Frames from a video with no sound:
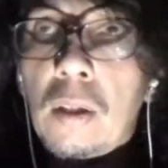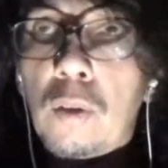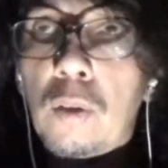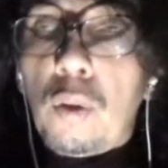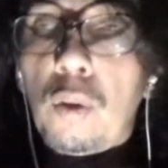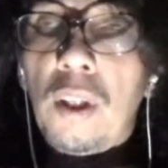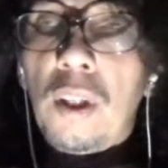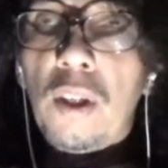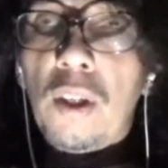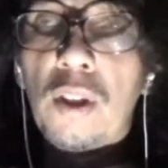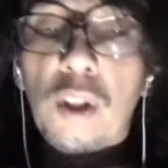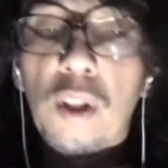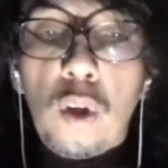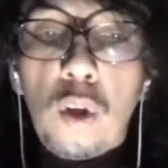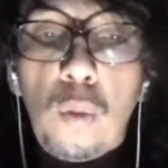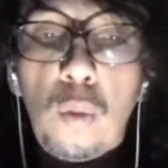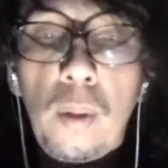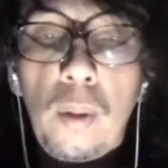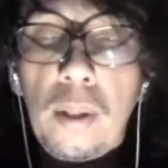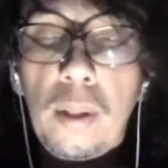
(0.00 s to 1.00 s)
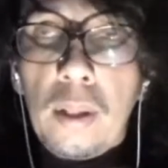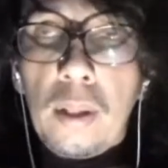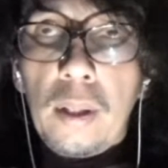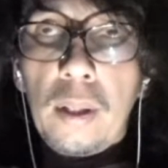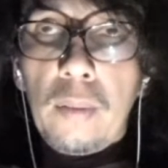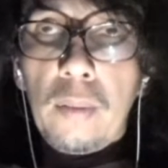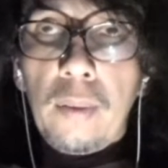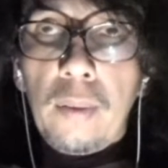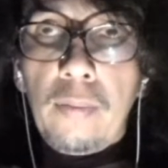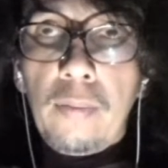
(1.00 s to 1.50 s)
Twenty years ago, when
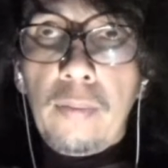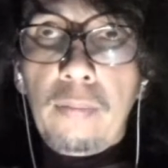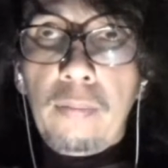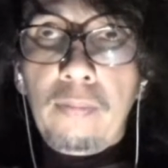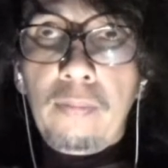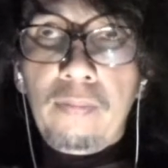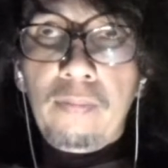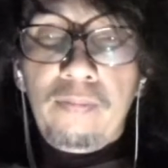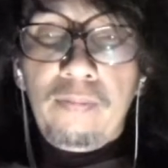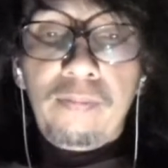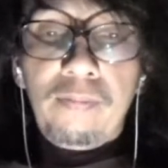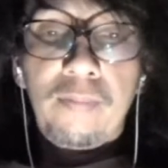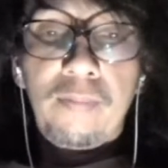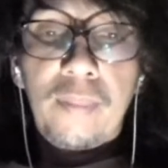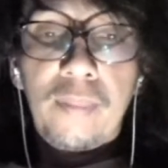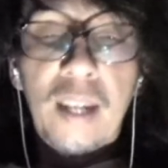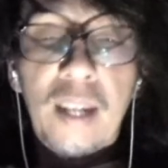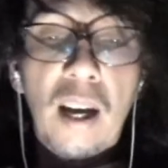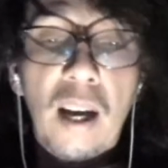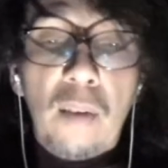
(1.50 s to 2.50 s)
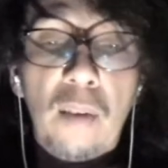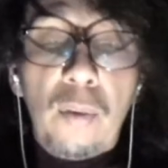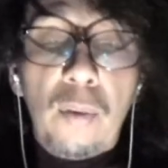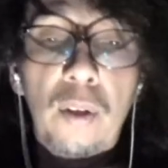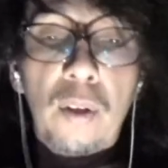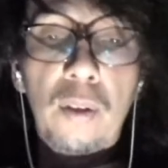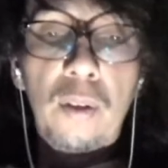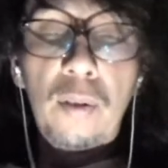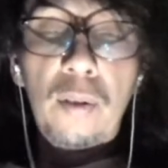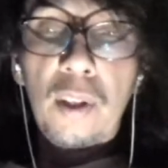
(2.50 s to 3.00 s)
uh, when yeah,
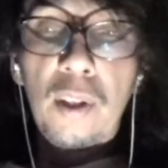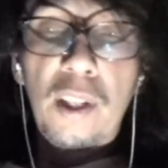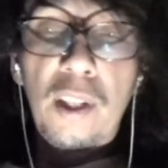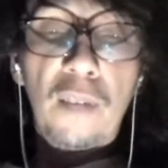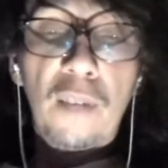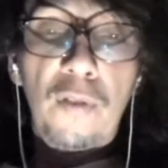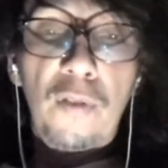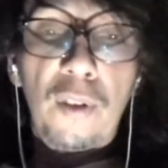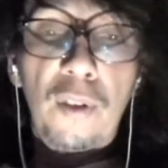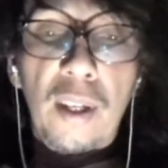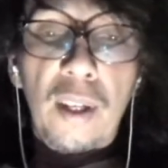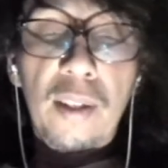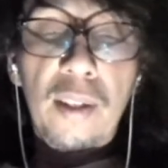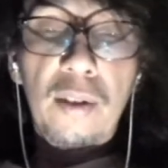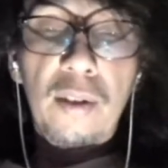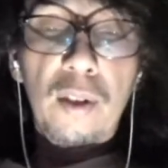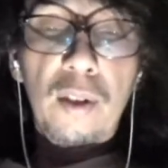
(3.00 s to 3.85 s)
when the cell phone uh,